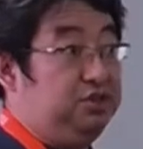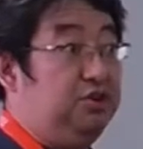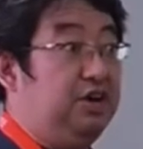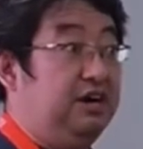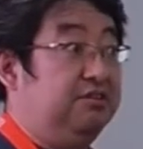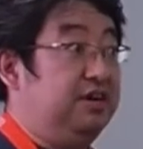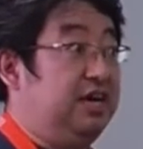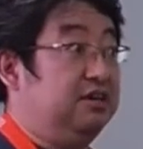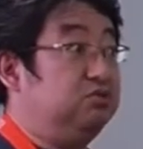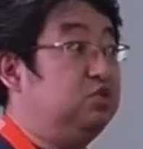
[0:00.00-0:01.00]
how to
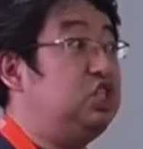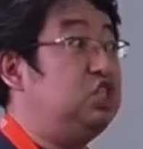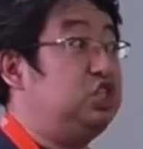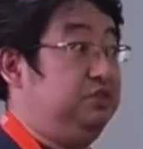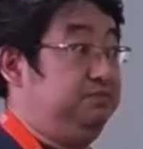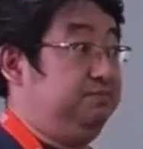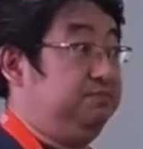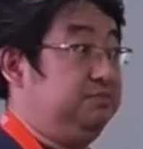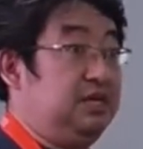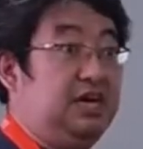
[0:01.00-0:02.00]
teach, how to
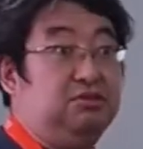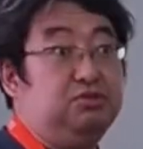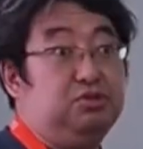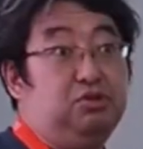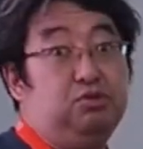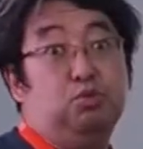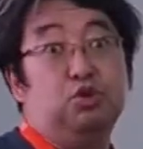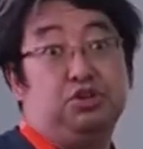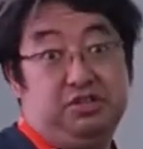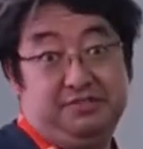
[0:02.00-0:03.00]
do your work.
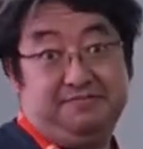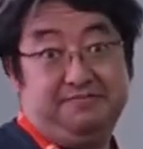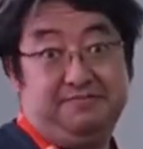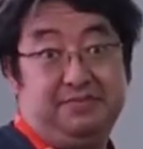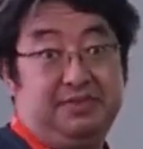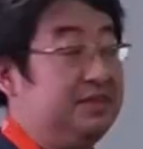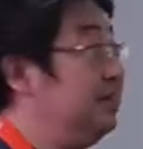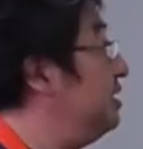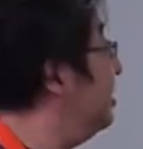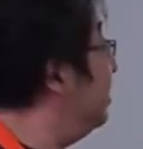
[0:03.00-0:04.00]

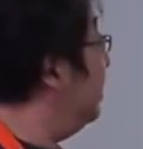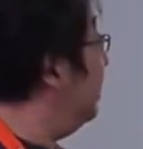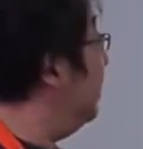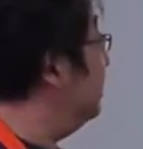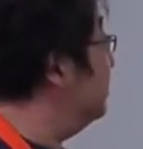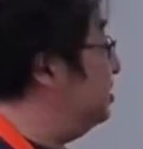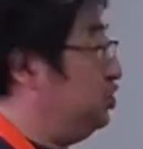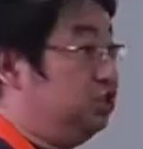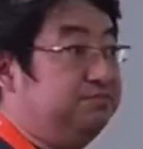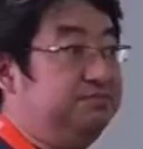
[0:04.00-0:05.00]
And then job
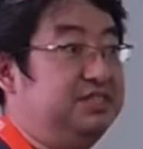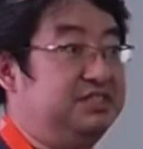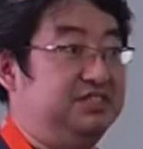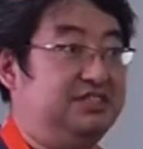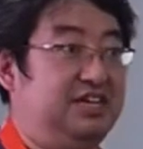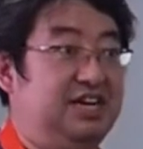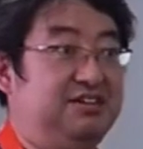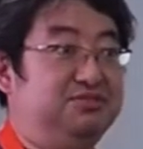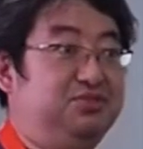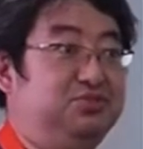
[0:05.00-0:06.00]
methods, how to
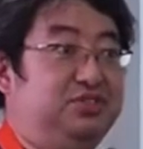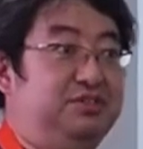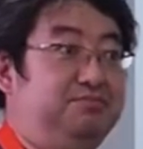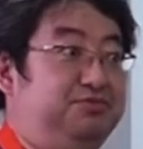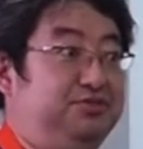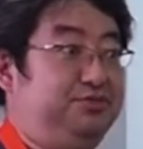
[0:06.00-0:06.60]
improve your work.